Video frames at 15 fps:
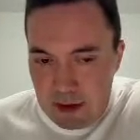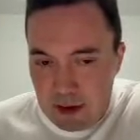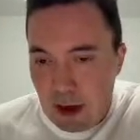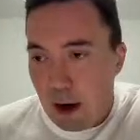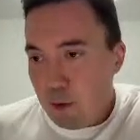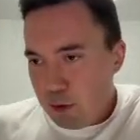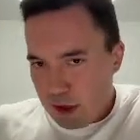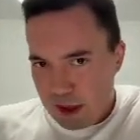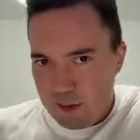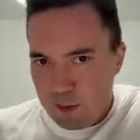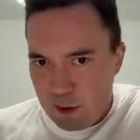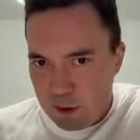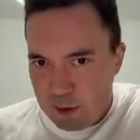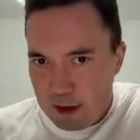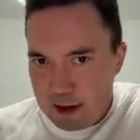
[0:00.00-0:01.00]
our
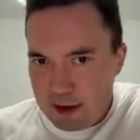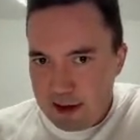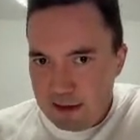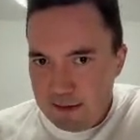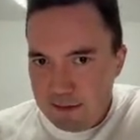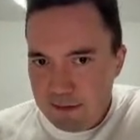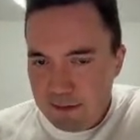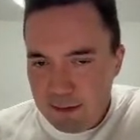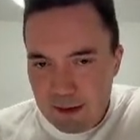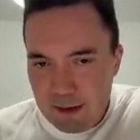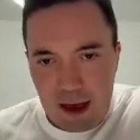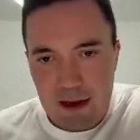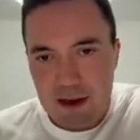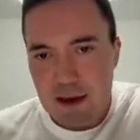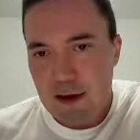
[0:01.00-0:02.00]
experience,
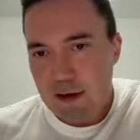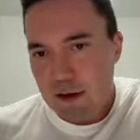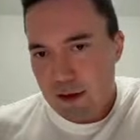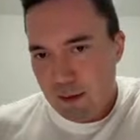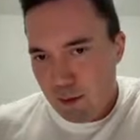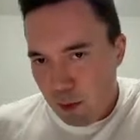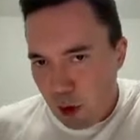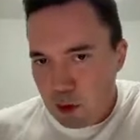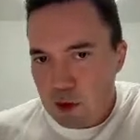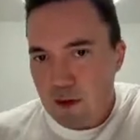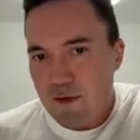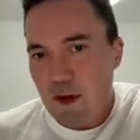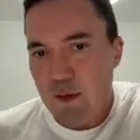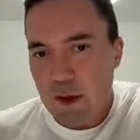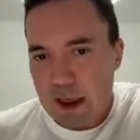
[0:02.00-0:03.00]
and in most
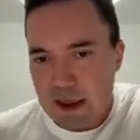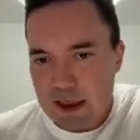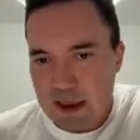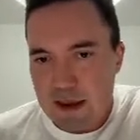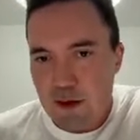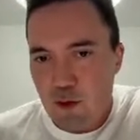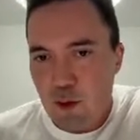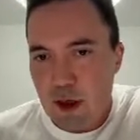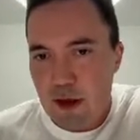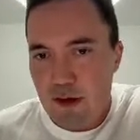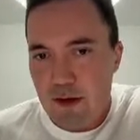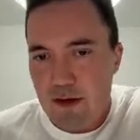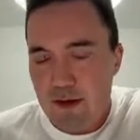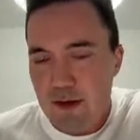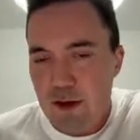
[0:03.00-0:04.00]
of the places
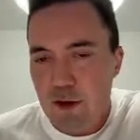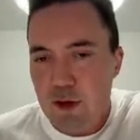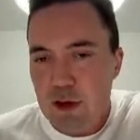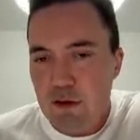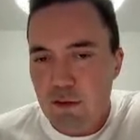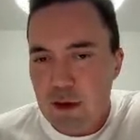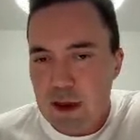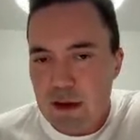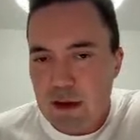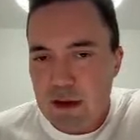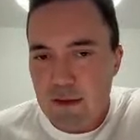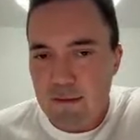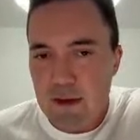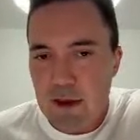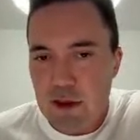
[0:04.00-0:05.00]
where you can read the
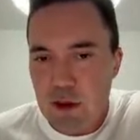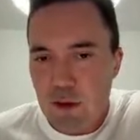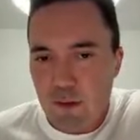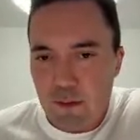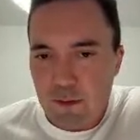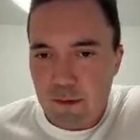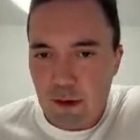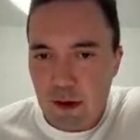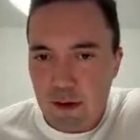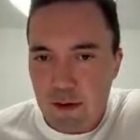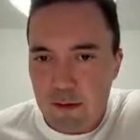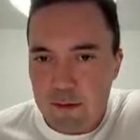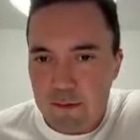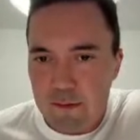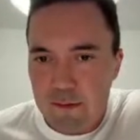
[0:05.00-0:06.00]
definition
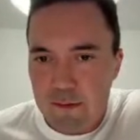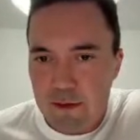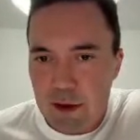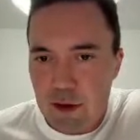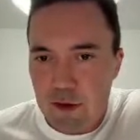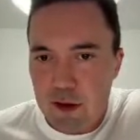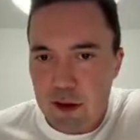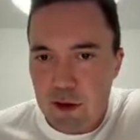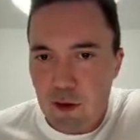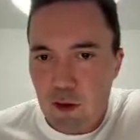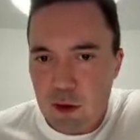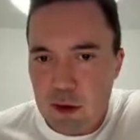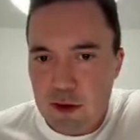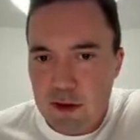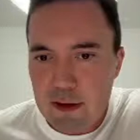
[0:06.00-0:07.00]
of fill or kill
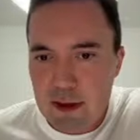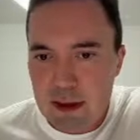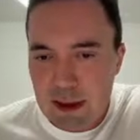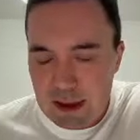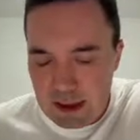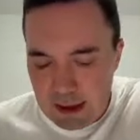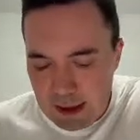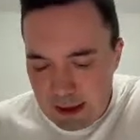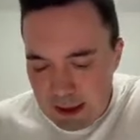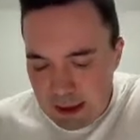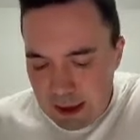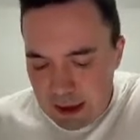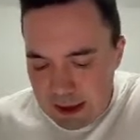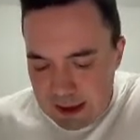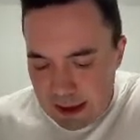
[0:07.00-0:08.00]
order,
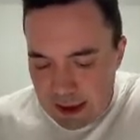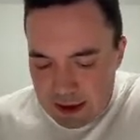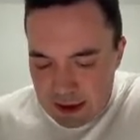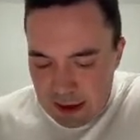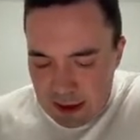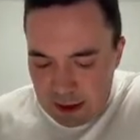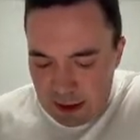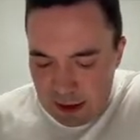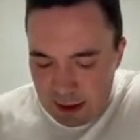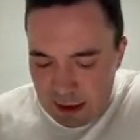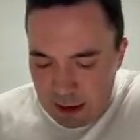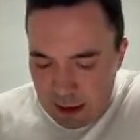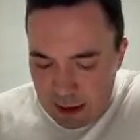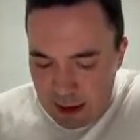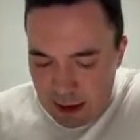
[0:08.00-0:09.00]
it says that
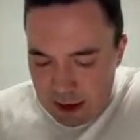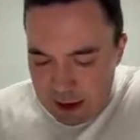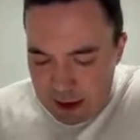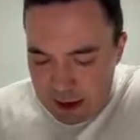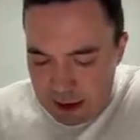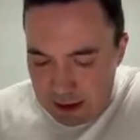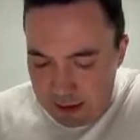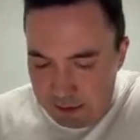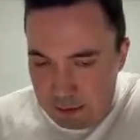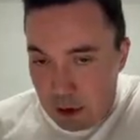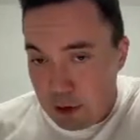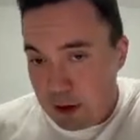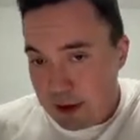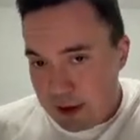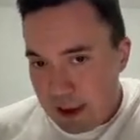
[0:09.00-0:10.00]
it's
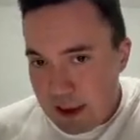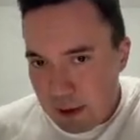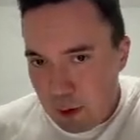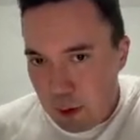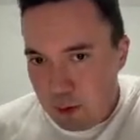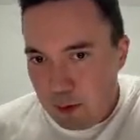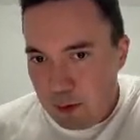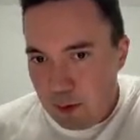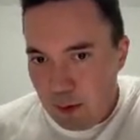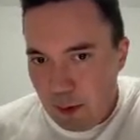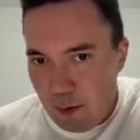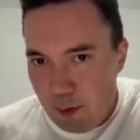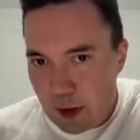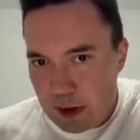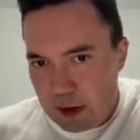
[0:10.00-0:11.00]
not a synonym,
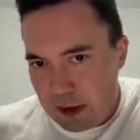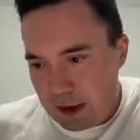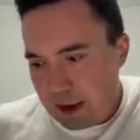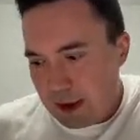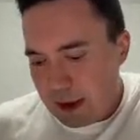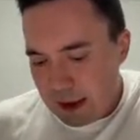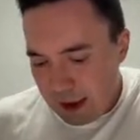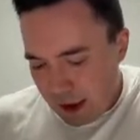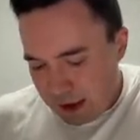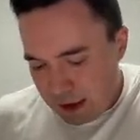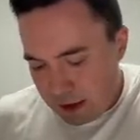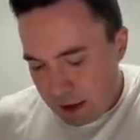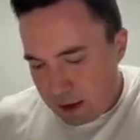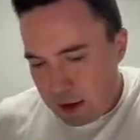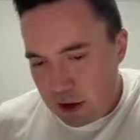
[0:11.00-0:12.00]
but it has
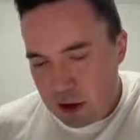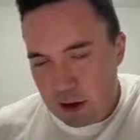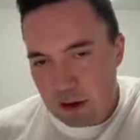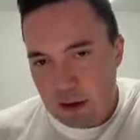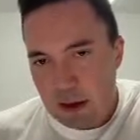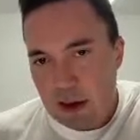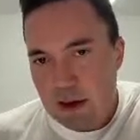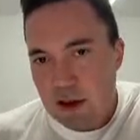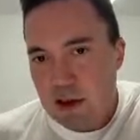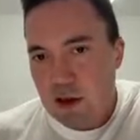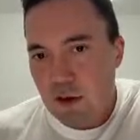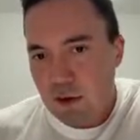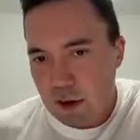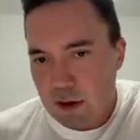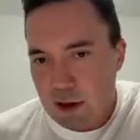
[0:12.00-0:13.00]
an
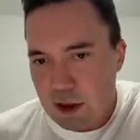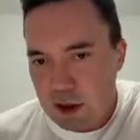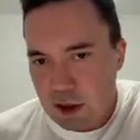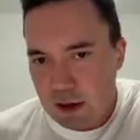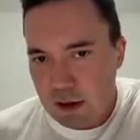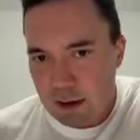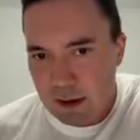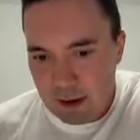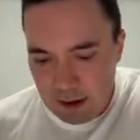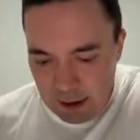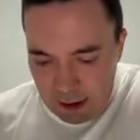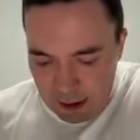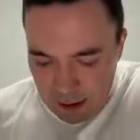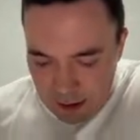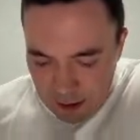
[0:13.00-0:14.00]
additional condition,
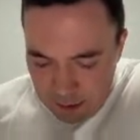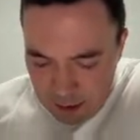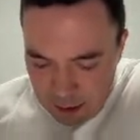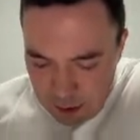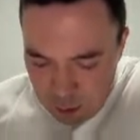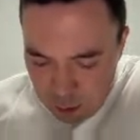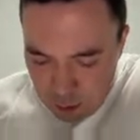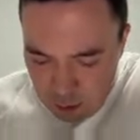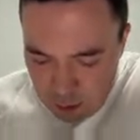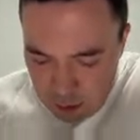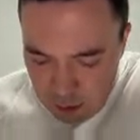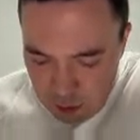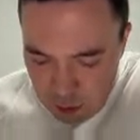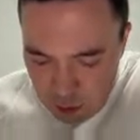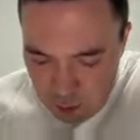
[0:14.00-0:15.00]
that the order
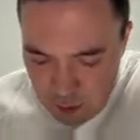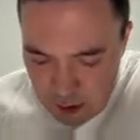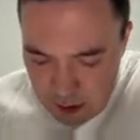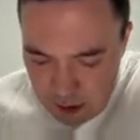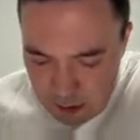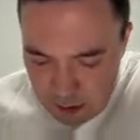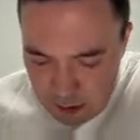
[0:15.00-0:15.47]
should be